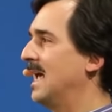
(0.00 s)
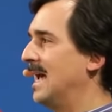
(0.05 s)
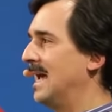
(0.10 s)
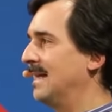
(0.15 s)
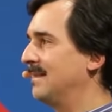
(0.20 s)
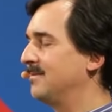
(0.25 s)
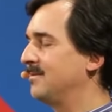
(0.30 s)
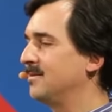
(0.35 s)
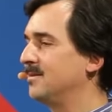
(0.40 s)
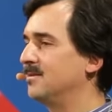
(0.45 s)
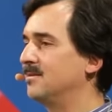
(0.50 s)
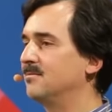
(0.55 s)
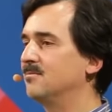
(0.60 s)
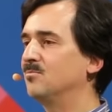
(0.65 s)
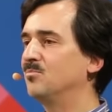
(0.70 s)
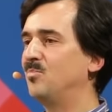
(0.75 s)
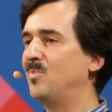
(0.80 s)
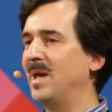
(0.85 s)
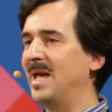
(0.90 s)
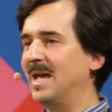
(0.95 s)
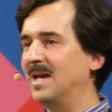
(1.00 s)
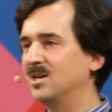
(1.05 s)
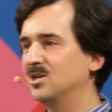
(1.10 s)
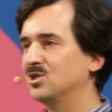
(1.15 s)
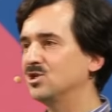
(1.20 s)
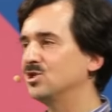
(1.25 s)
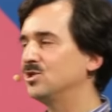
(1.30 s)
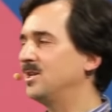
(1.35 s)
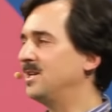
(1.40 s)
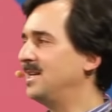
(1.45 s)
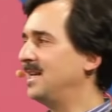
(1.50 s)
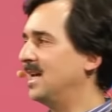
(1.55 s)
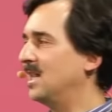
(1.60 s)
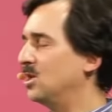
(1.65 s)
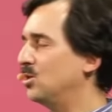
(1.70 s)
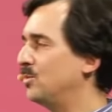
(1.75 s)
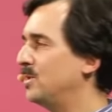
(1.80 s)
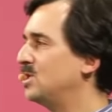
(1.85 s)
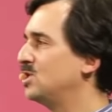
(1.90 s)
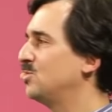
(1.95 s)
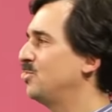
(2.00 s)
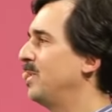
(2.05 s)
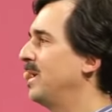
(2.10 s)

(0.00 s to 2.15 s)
and the beige, the yellowish